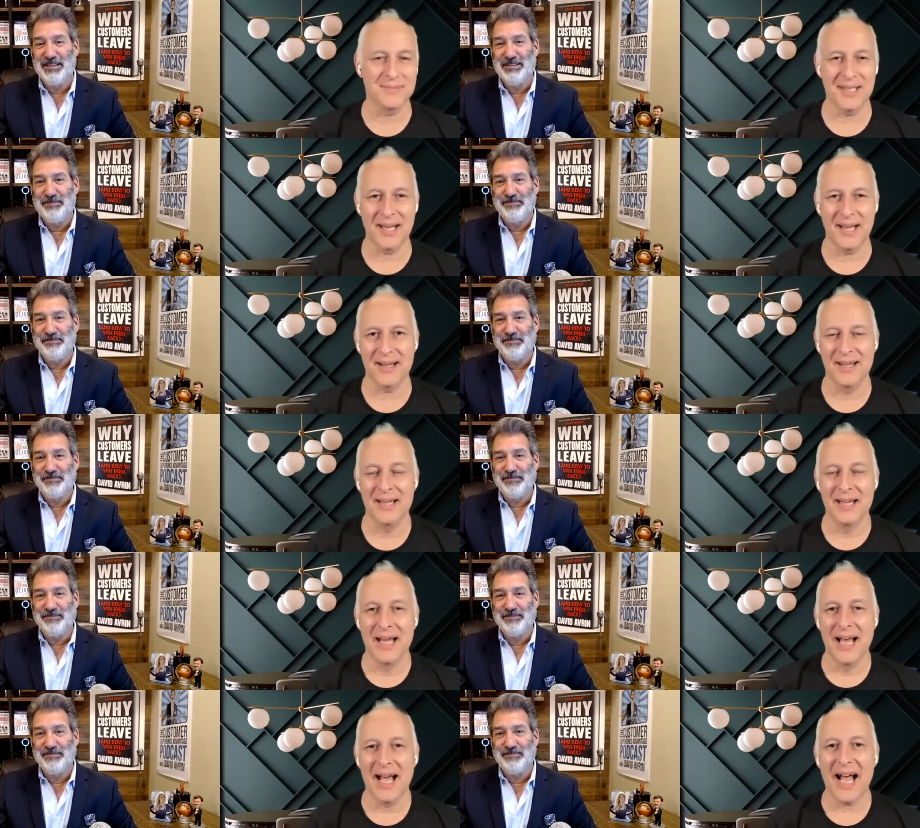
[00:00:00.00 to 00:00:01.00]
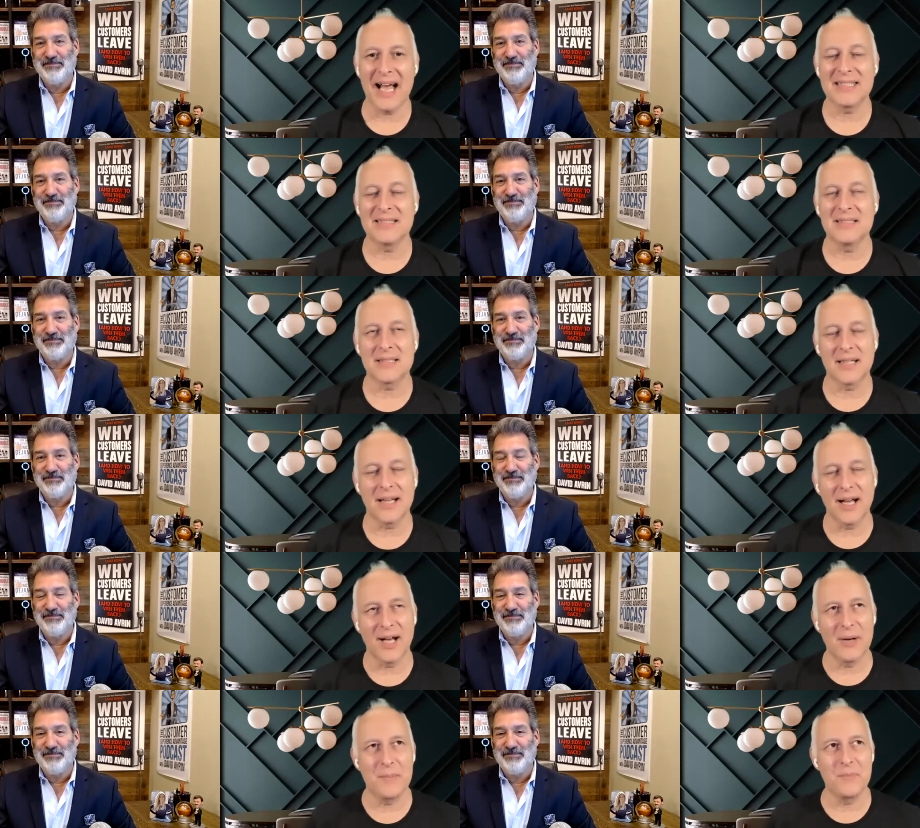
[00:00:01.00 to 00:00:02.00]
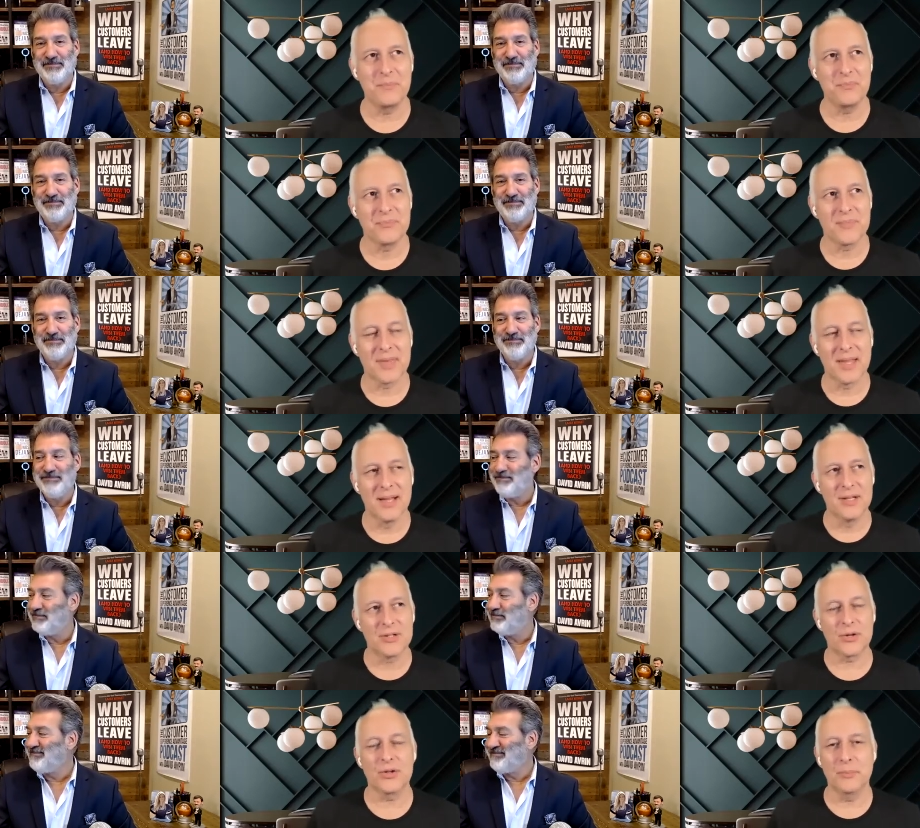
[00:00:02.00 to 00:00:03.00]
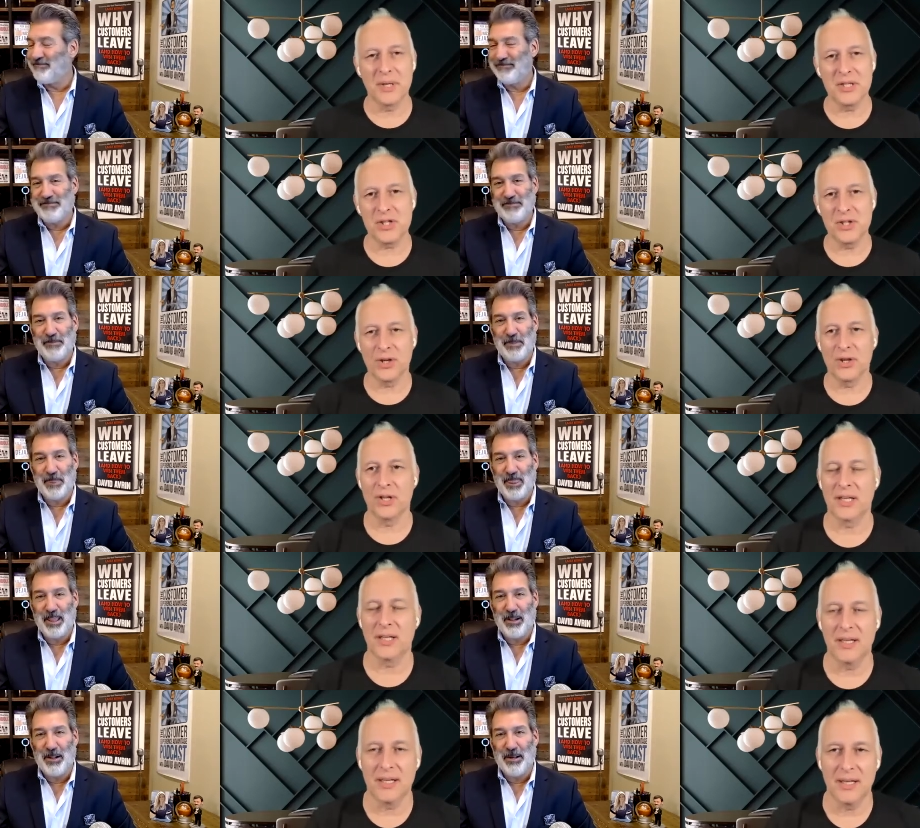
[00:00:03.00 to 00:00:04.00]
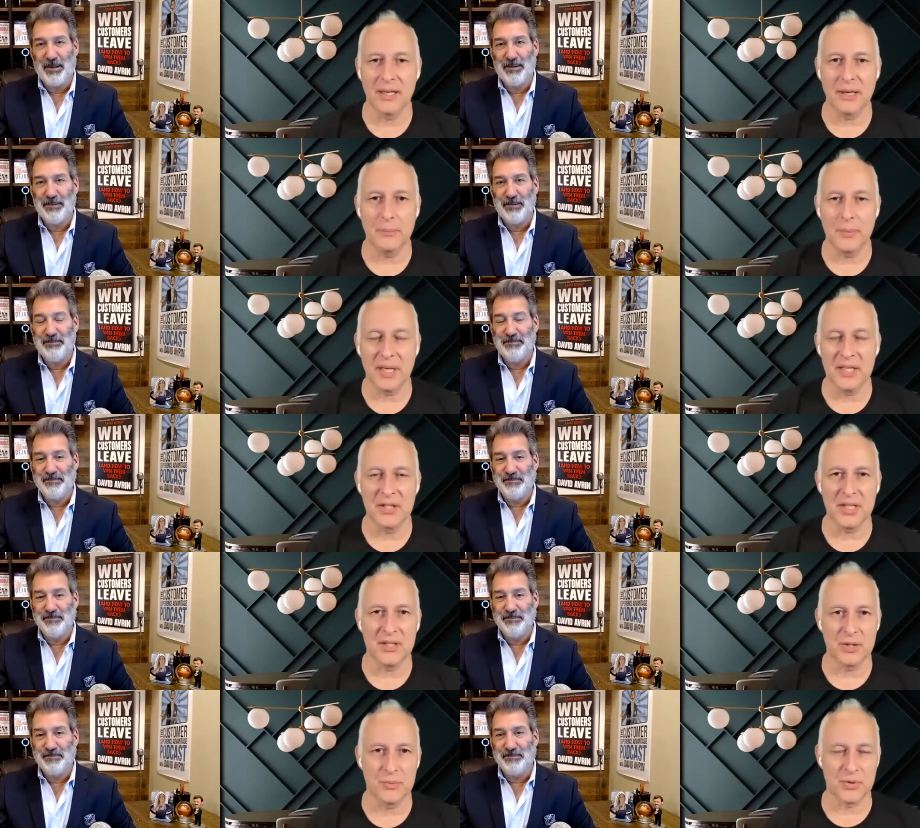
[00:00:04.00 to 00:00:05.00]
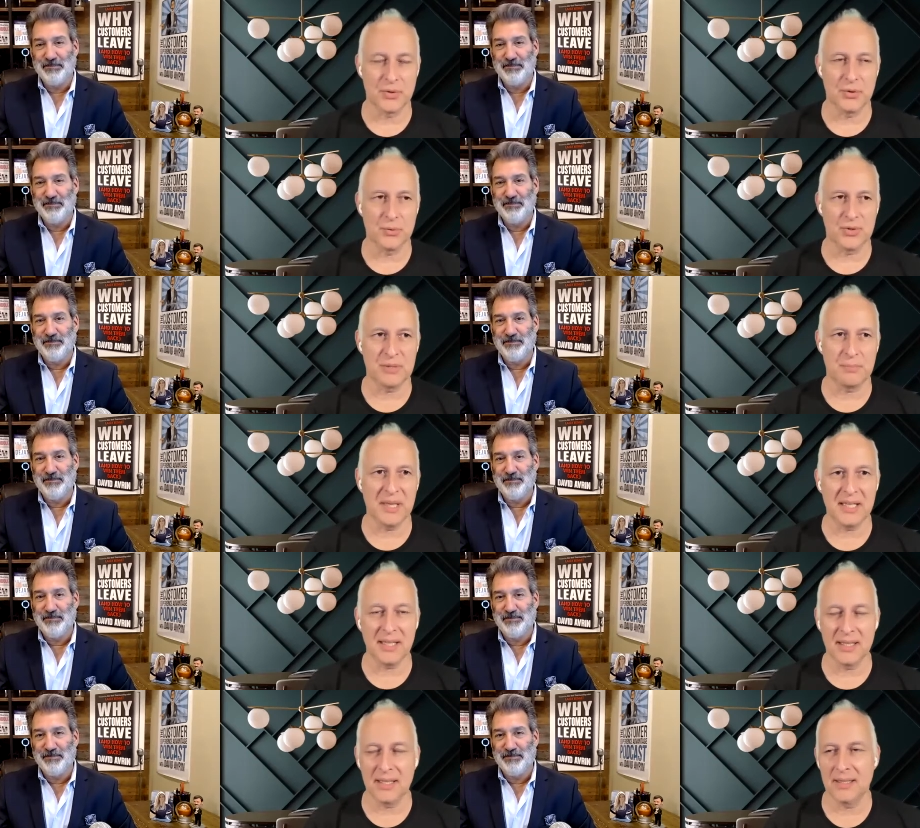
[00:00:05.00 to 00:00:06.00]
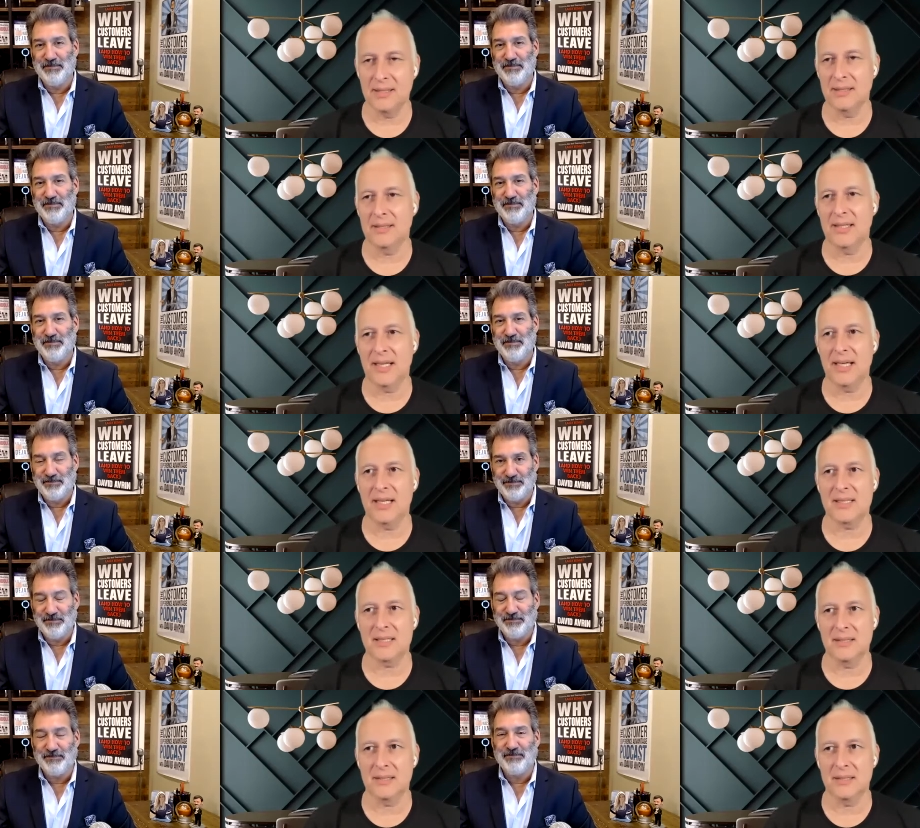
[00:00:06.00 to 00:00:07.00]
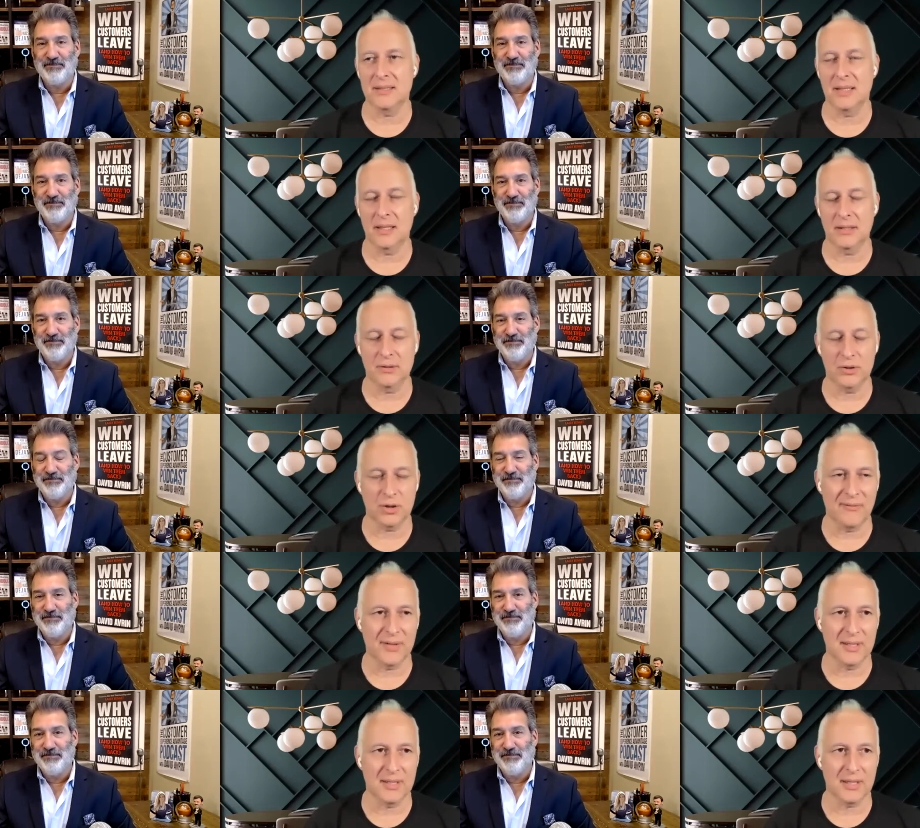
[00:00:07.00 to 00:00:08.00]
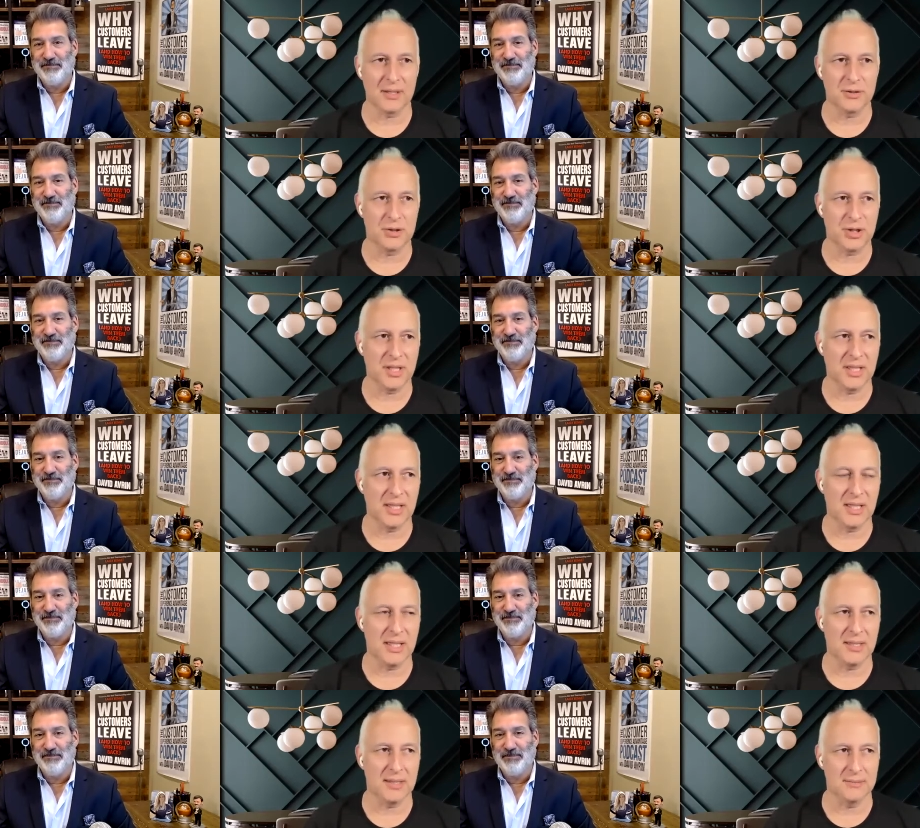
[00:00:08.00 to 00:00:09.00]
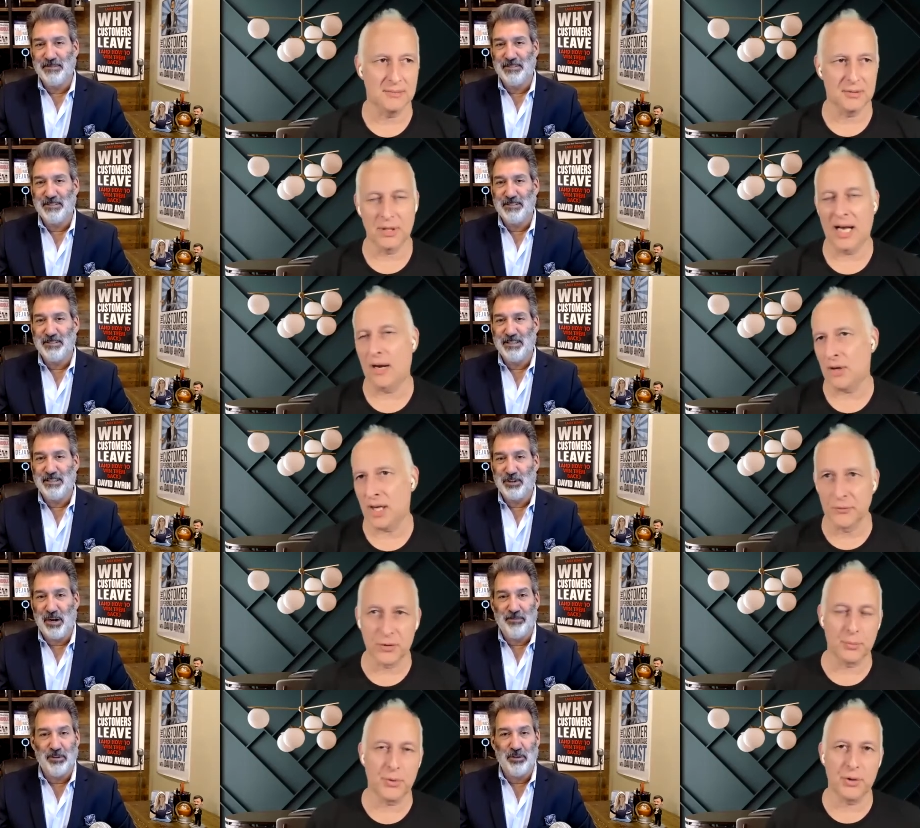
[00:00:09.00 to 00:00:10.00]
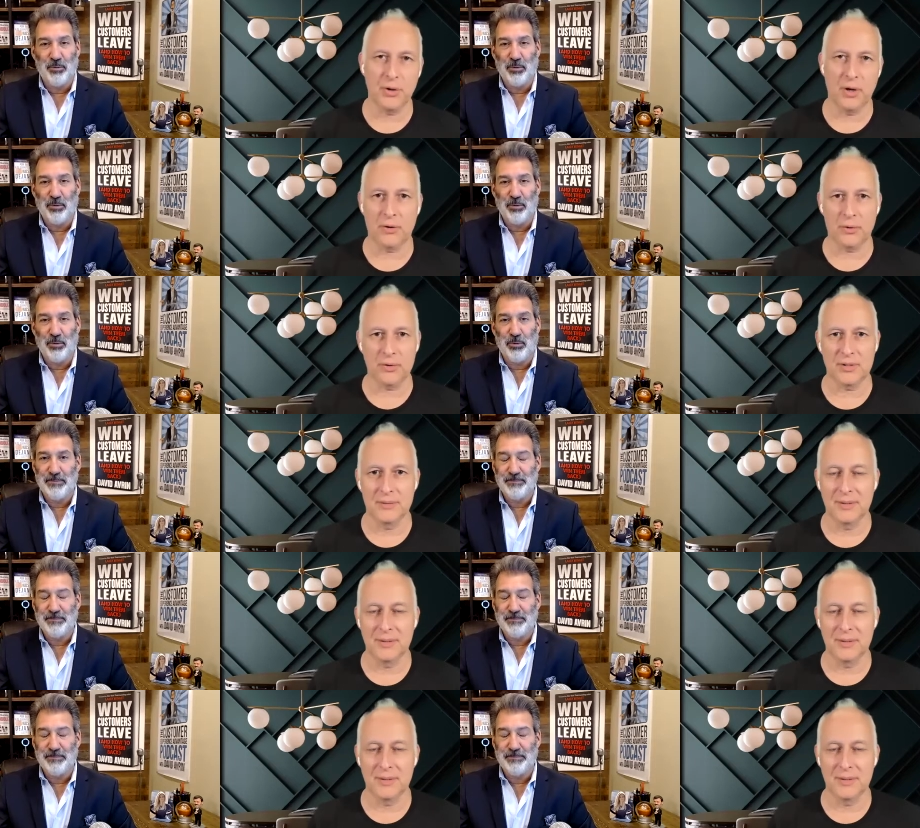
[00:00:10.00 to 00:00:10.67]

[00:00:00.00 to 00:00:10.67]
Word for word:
Speaker 1: yeah. And um, so you mentioned earlier, in in terms of your speaking gigs and that you're traveling the country and how comfortable you are on